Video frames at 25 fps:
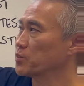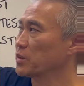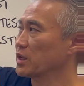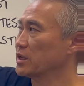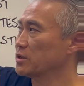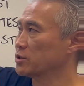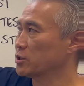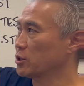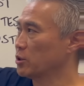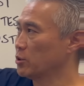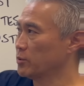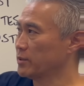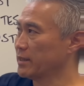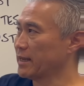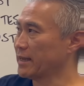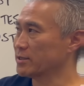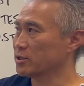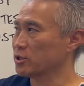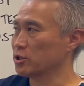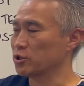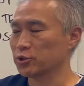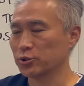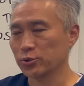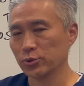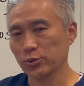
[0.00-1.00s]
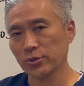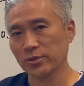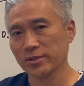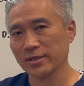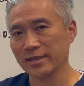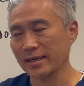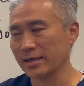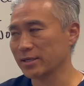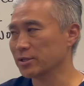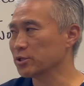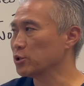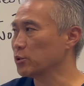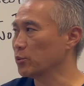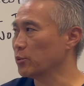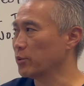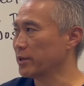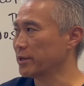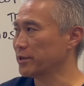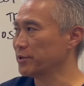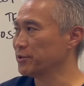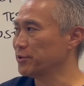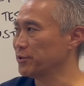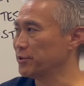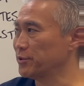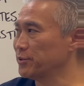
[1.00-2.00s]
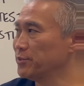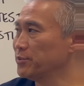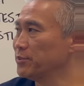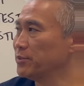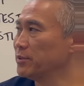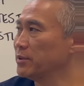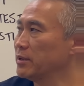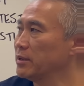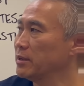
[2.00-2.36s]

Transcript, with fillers: So that's the stool test you want to do.